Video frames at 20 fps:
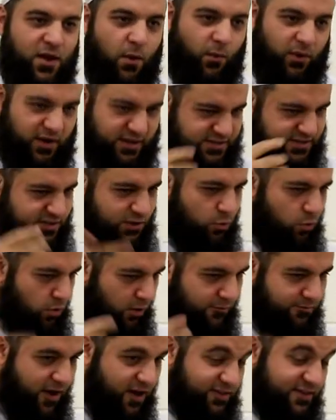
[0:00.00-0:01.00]
when I see
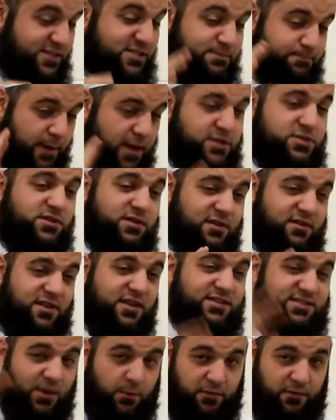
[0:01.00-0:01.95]
khurafat, especially things